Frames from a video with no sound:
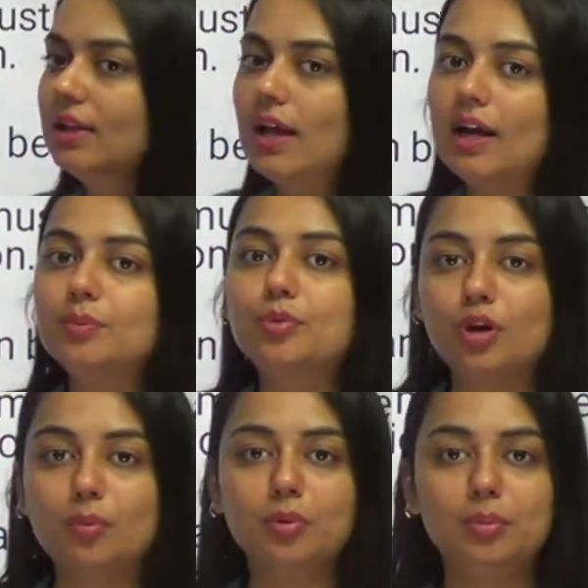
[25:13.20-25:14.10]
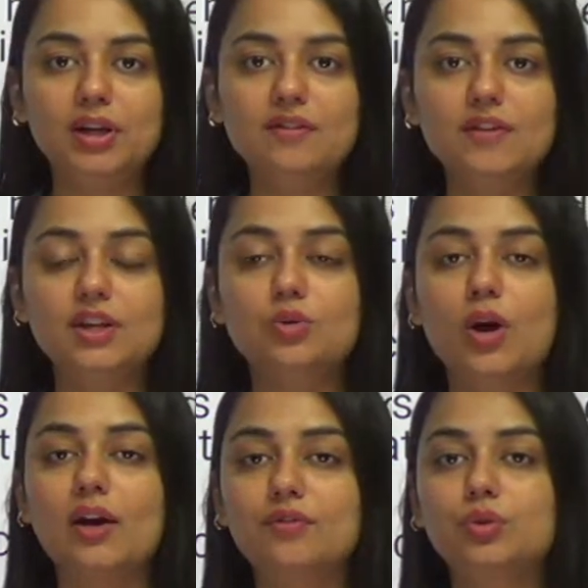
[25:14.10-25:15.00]
that probably when you
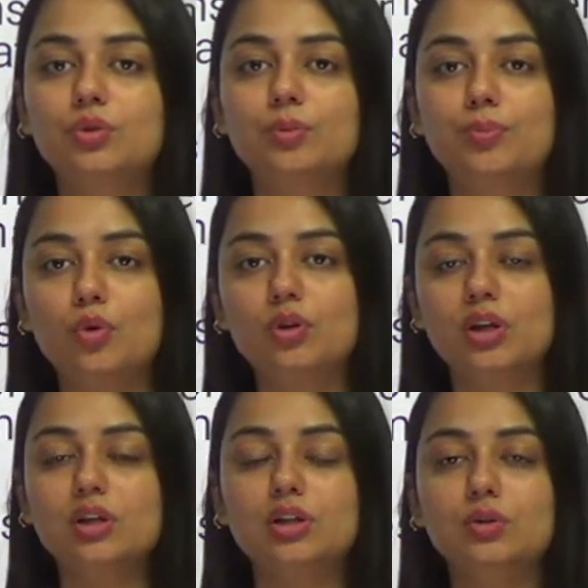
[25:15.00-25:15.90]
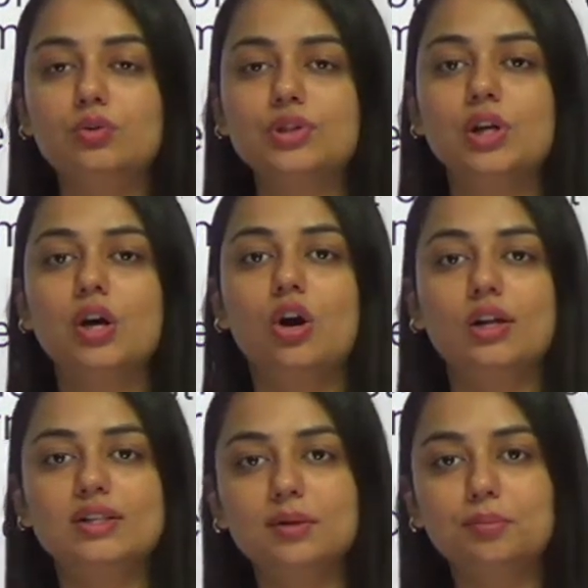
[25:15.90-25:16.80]
have to report a news on
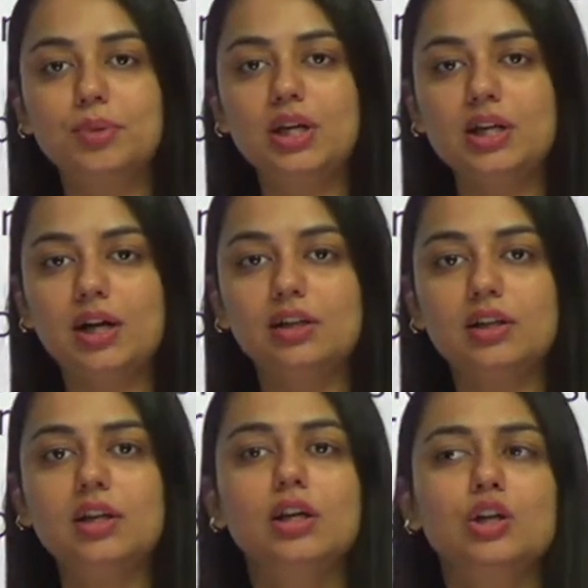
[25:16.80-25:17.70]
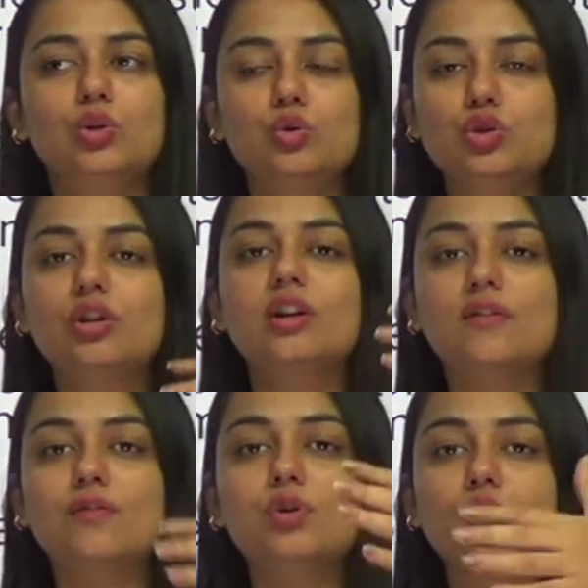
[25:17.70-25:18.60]
some B country, you should
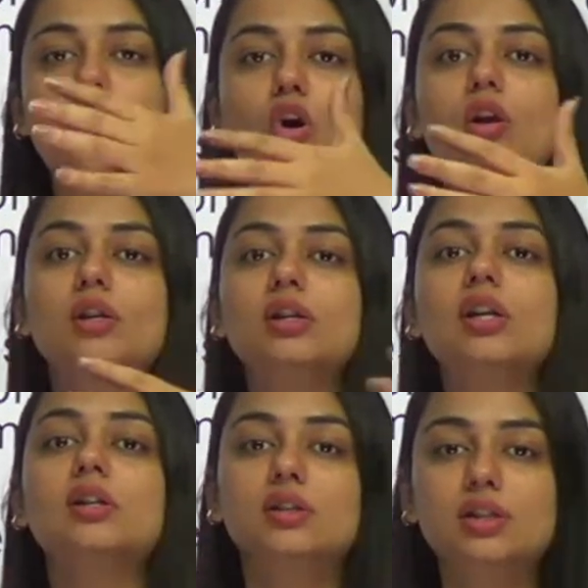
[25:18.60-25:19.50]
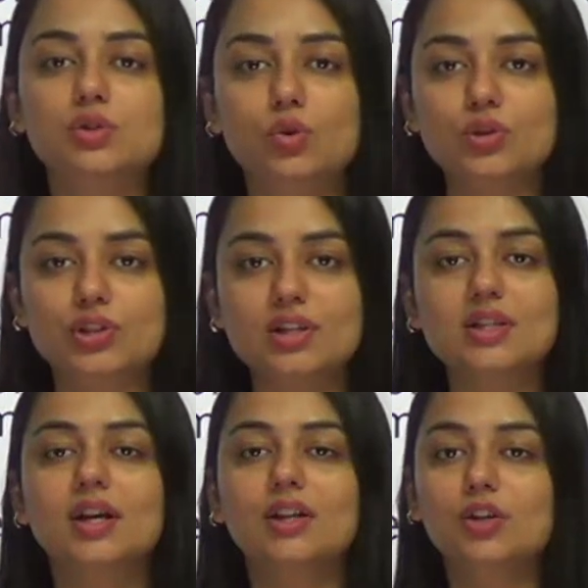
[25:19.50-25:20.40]
refer to alternate resources
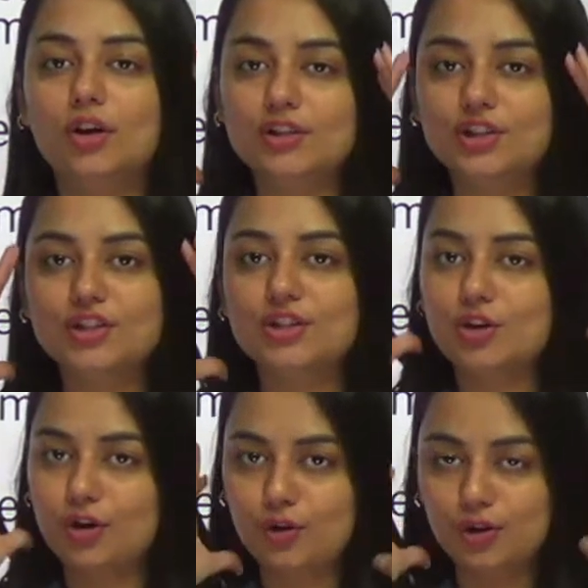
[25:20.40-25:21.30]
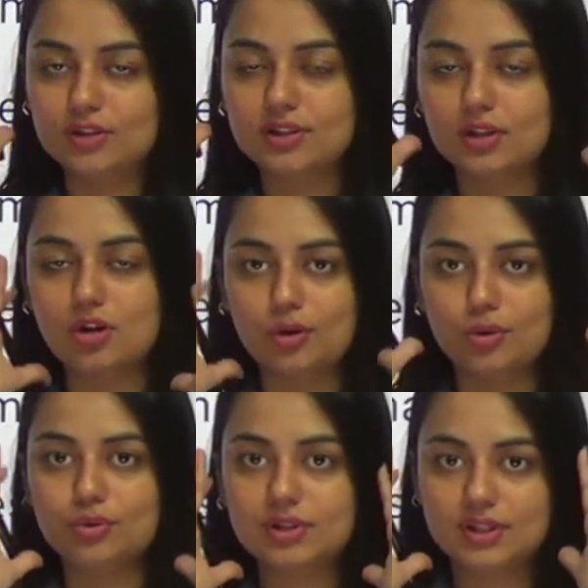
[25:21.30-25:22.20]
not just your
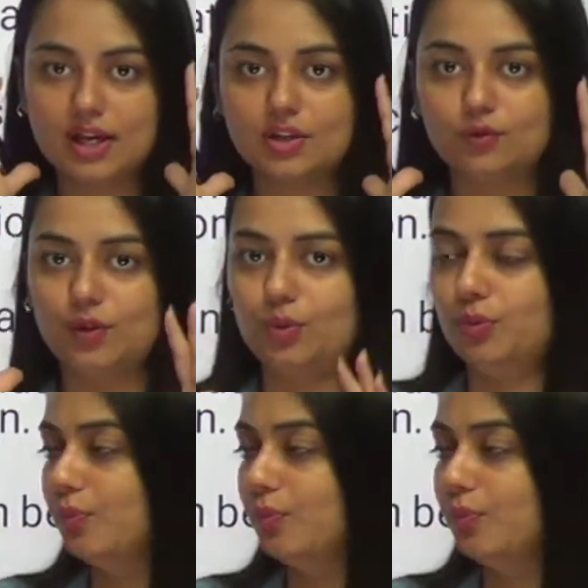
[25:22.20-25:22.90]
own state view.